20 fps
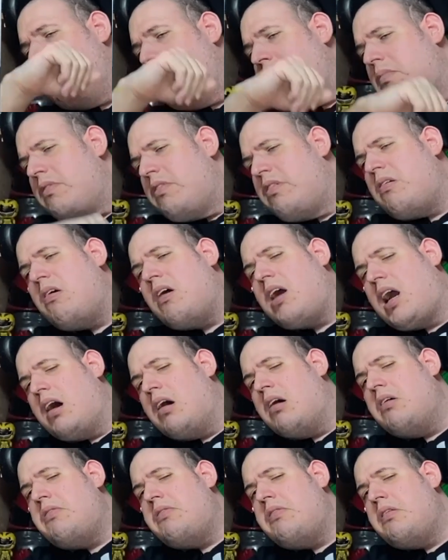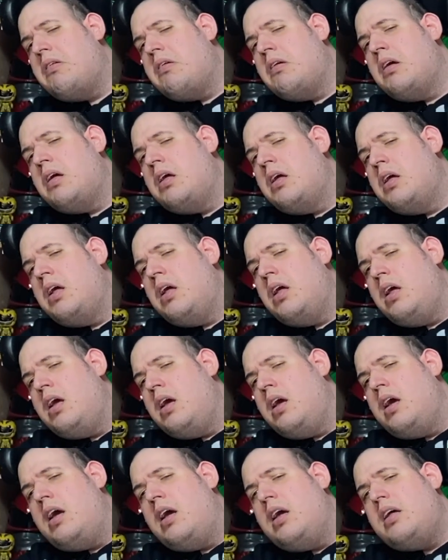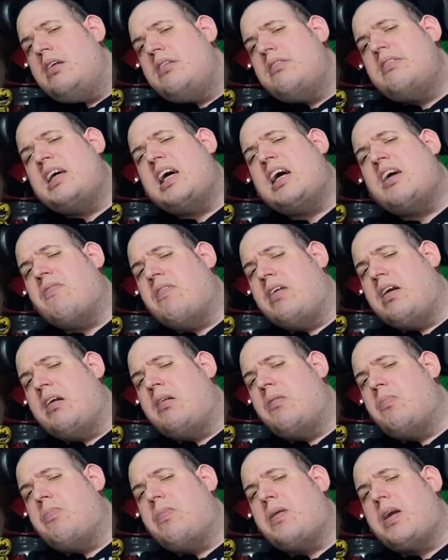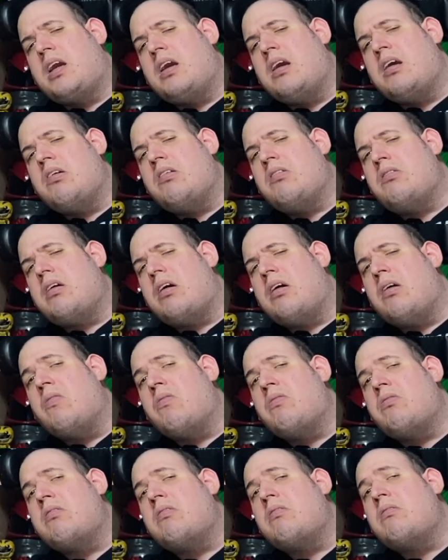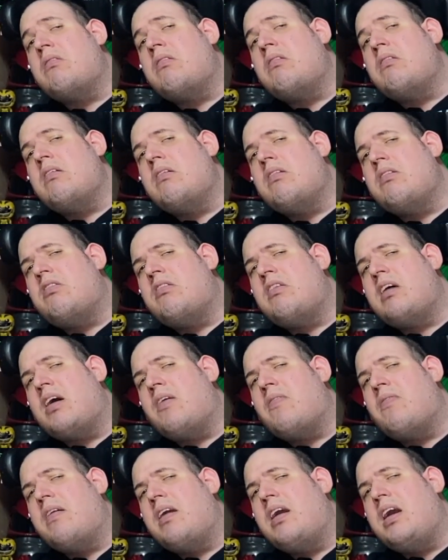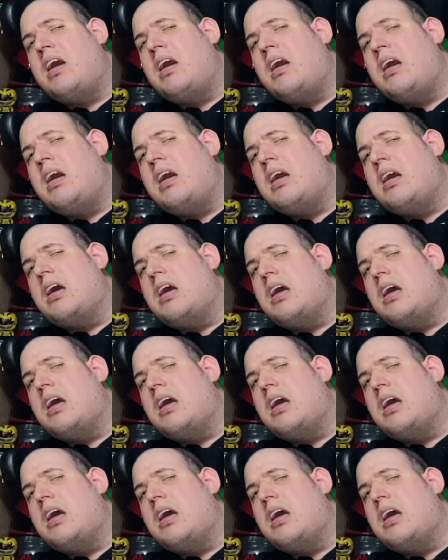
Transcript: sorry guys, Zavvi, because I was on Zavvi